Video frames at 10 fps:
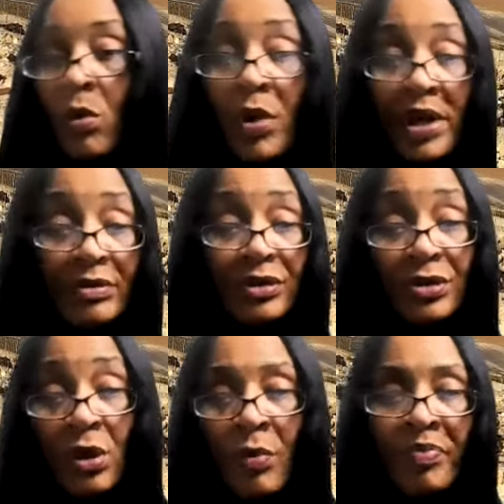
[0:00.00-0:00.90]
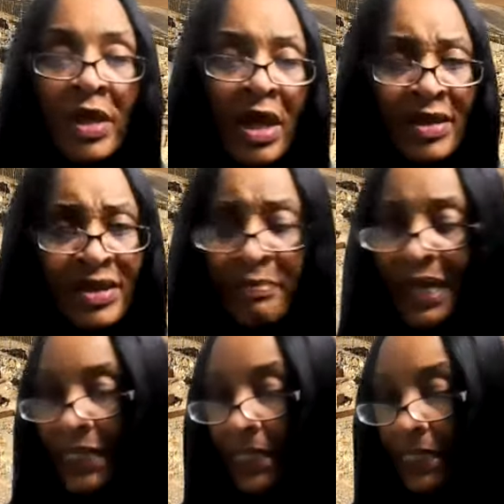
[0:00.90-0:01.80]
Well, you know, the
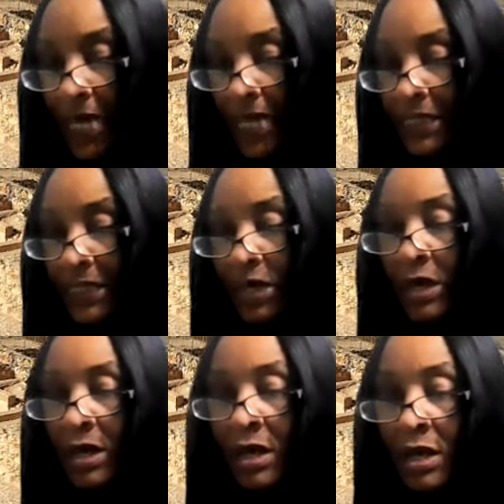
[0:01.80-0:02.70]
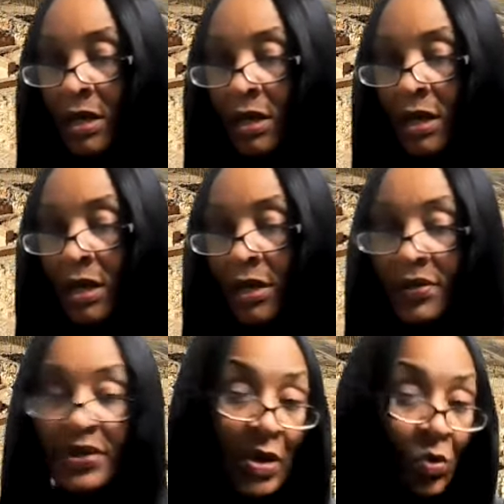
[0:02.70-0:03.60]
Midianites,
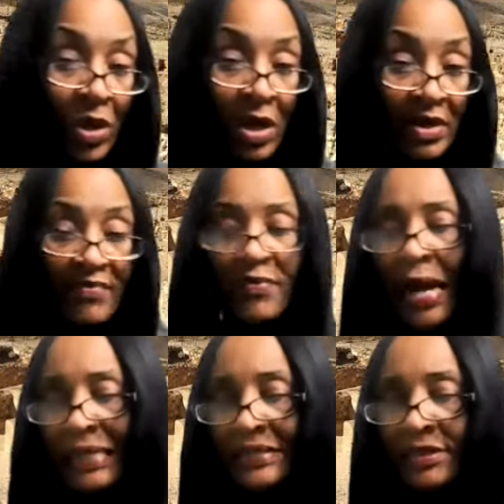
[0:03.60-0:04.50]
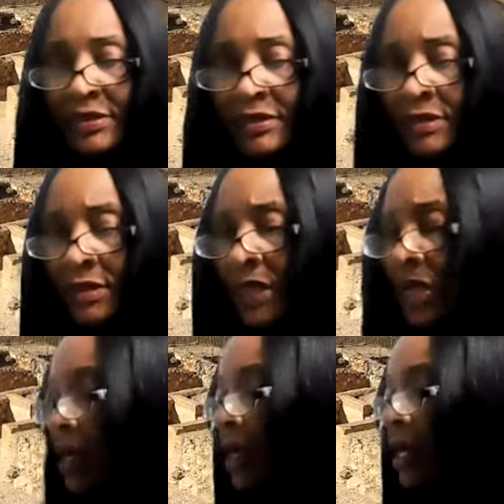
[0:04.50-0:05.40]
they were unaffrighted.
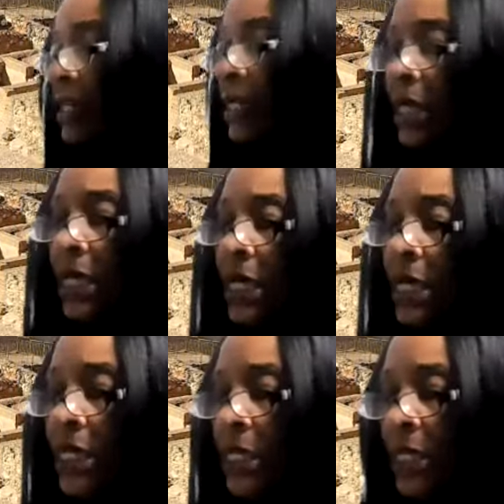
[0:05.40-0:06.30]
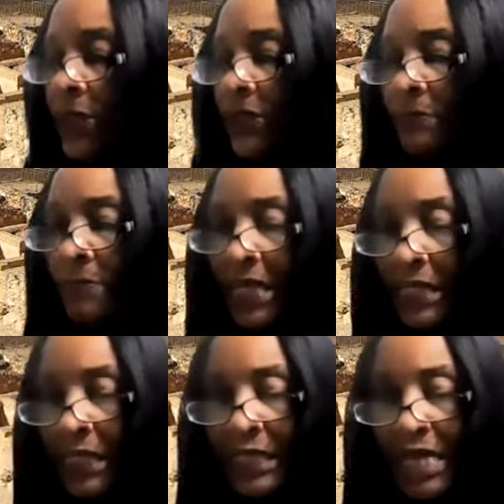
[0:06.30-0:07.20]
honey, and the
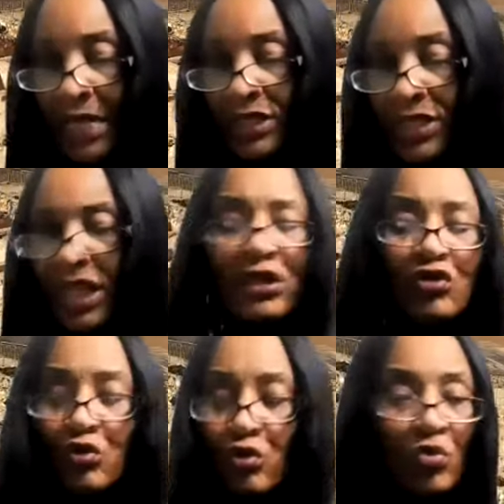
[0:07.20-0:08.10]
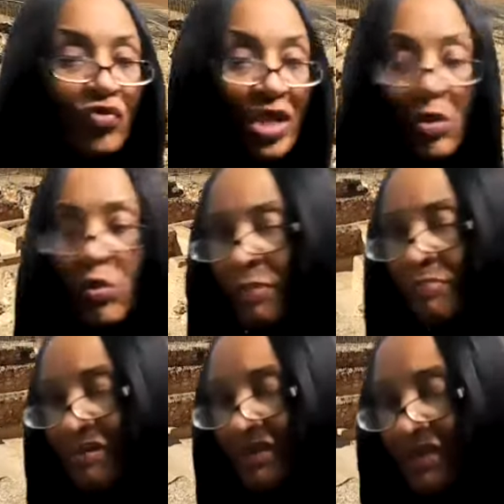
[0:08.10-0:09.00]
Midianites, they drew their
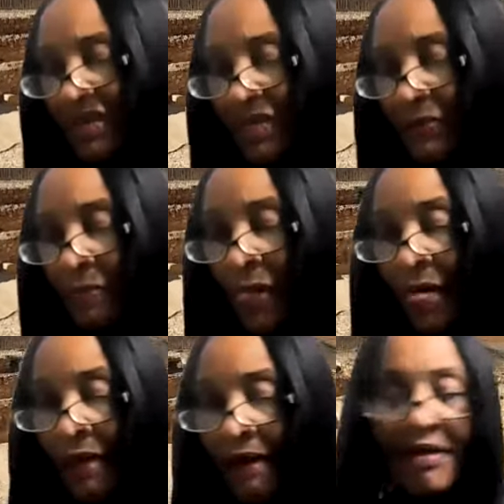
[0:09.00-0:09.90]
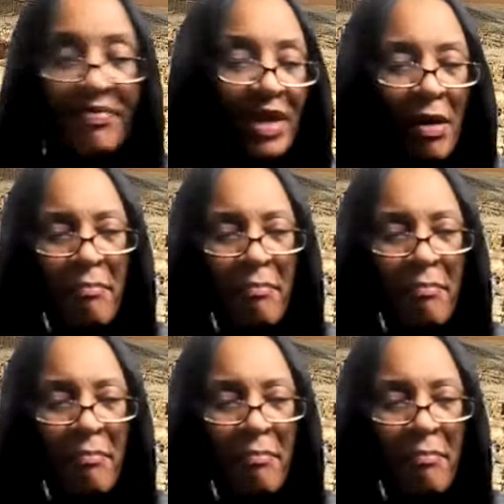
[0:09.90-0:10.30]
weapons, honey. And